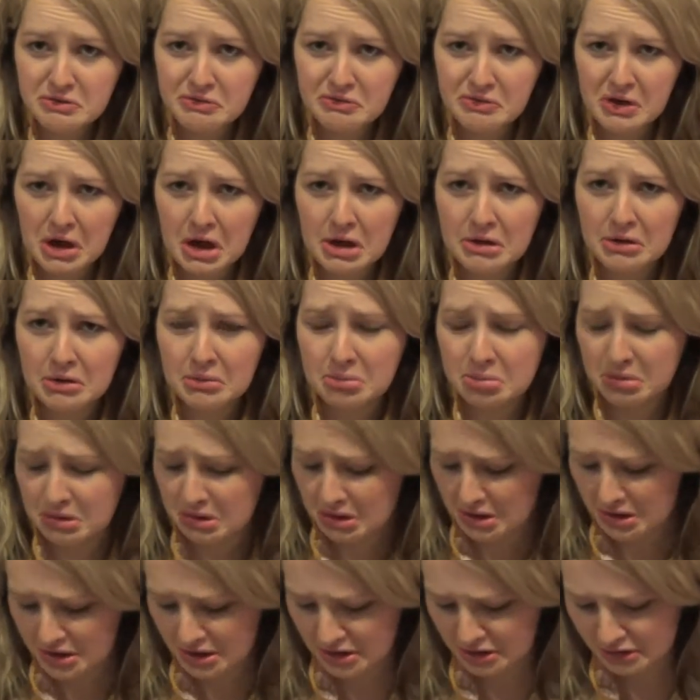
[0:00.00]
The final
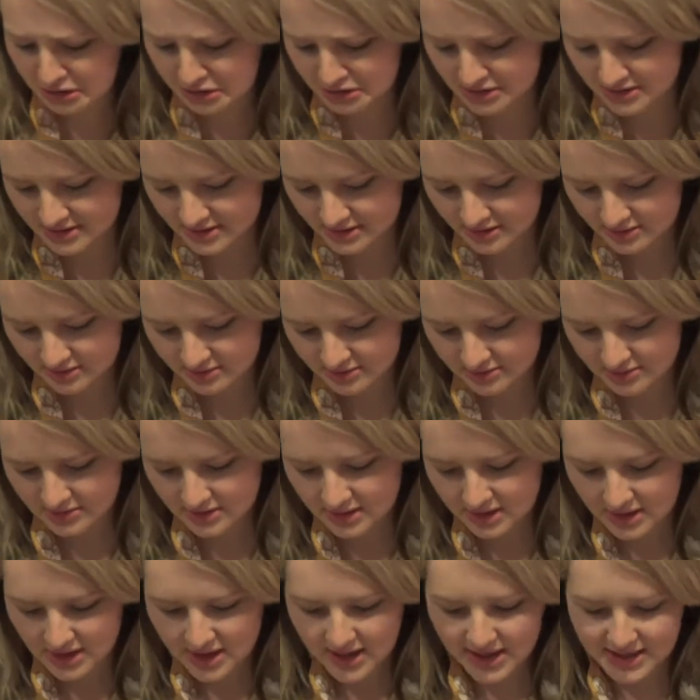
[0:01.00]
product.
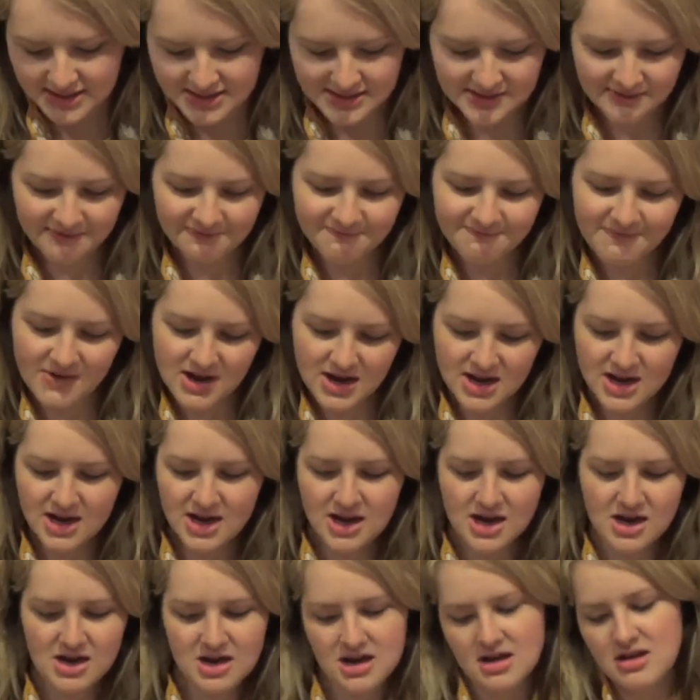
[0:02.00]
It's the
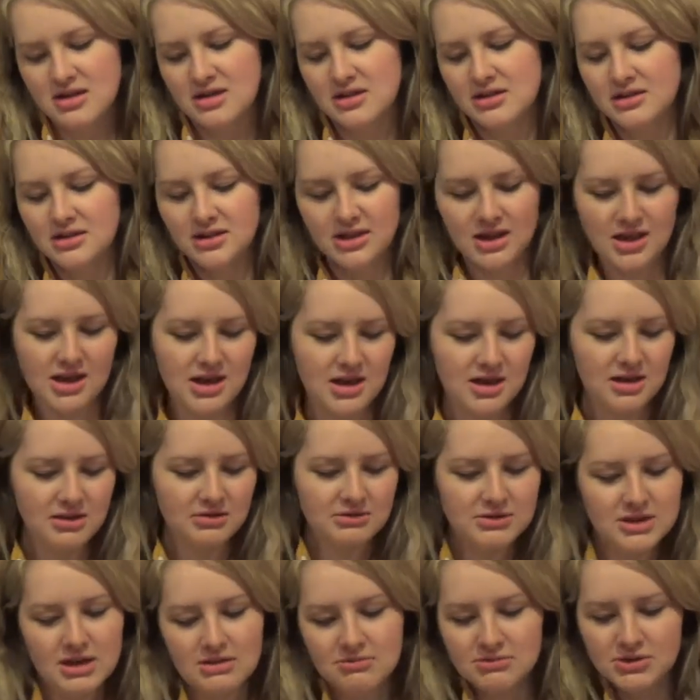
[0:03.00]
final
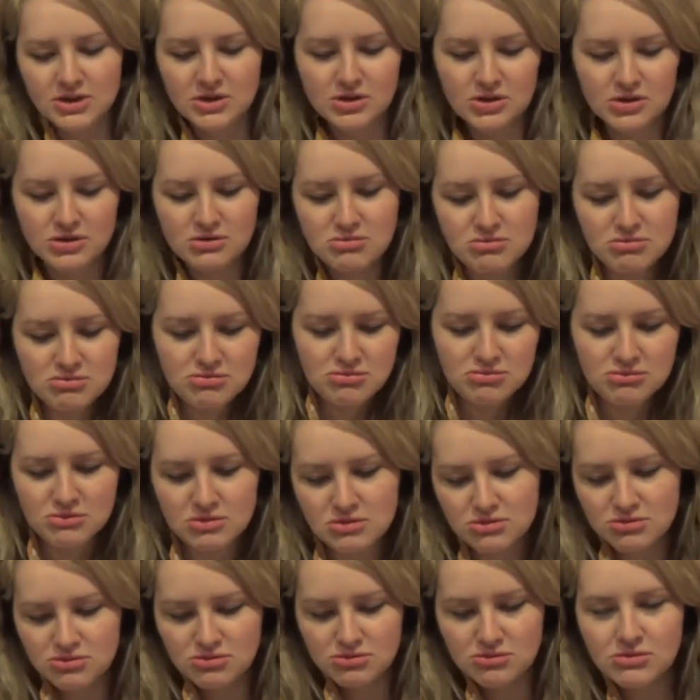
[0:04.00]

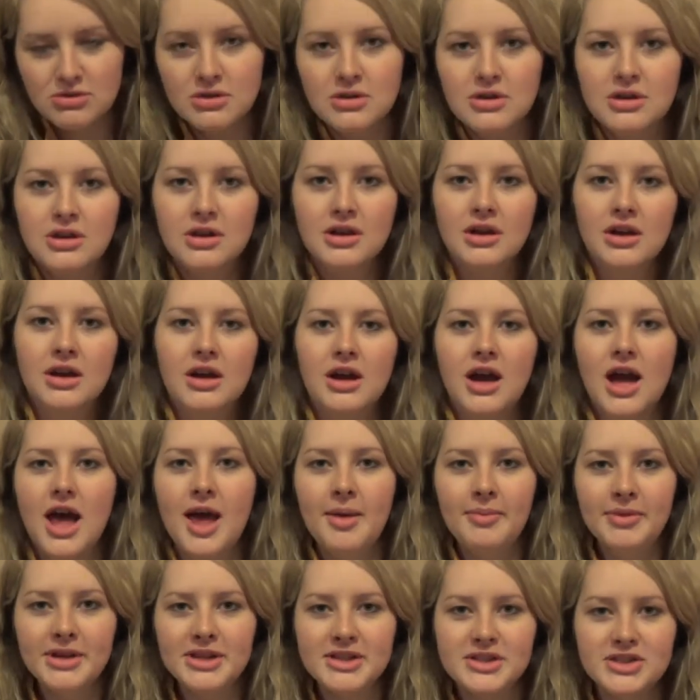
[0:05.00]
count.
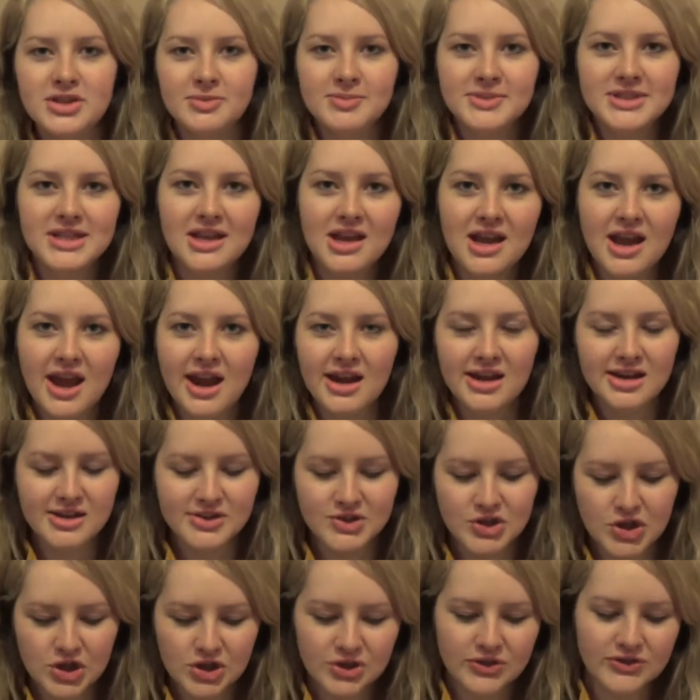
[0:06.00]
I'm gonna stop seeing 80
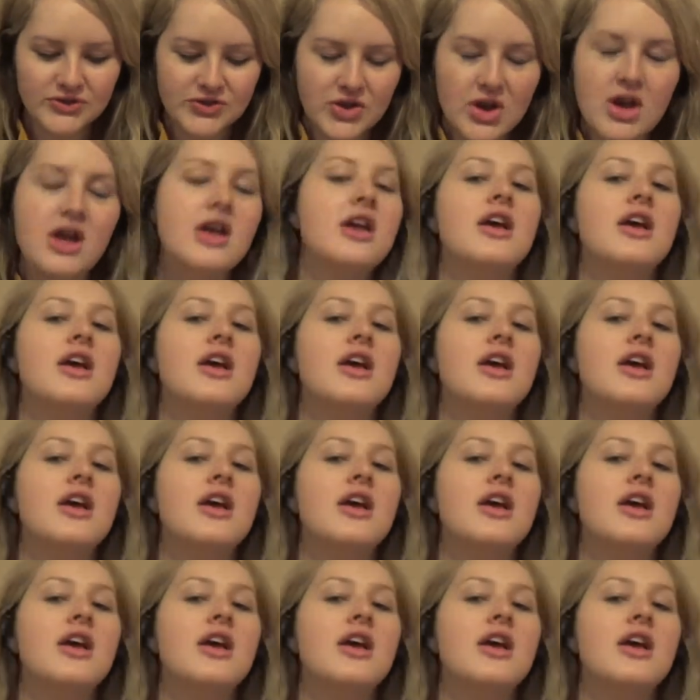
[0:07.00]
streams,